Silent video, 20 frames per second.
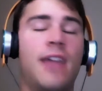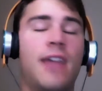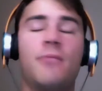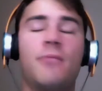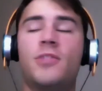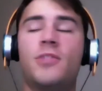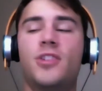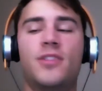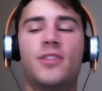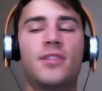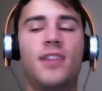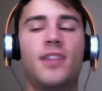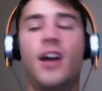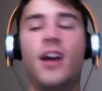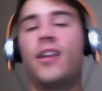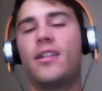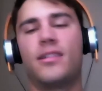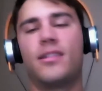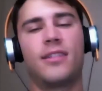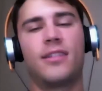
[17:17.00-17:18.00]
just
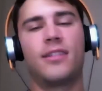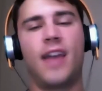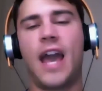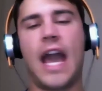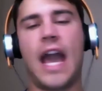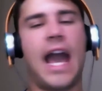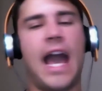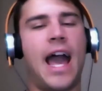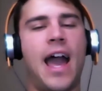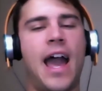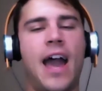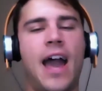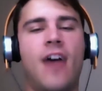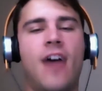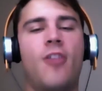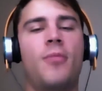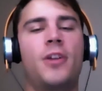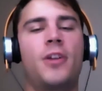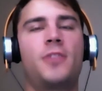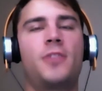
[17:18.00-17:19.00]
stunned at how
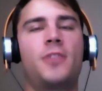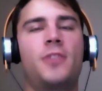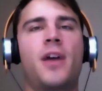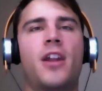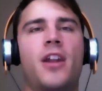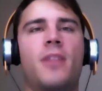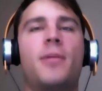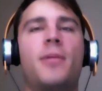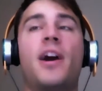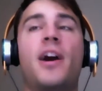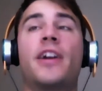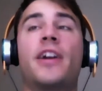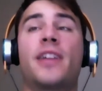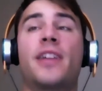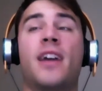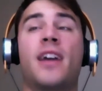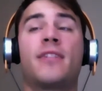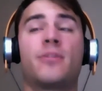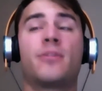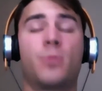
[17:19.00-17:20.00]
much better
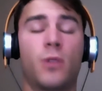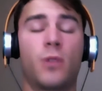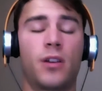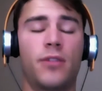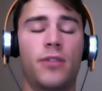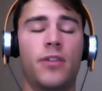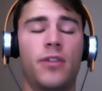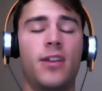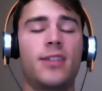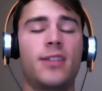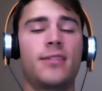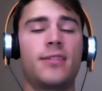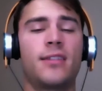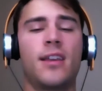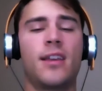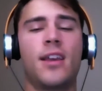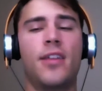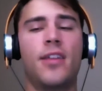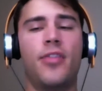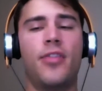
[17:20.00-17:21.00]
podcasts work for us
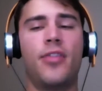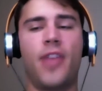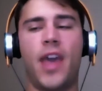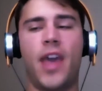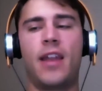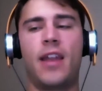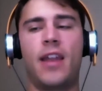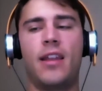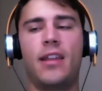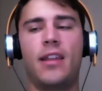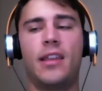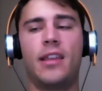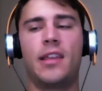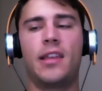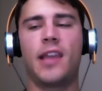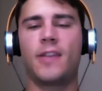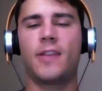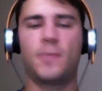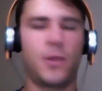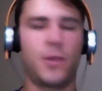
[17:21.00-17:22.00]
than
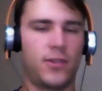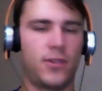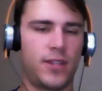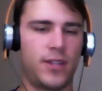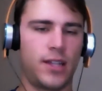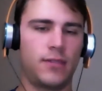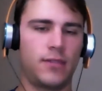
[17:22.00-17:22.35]
guest posting.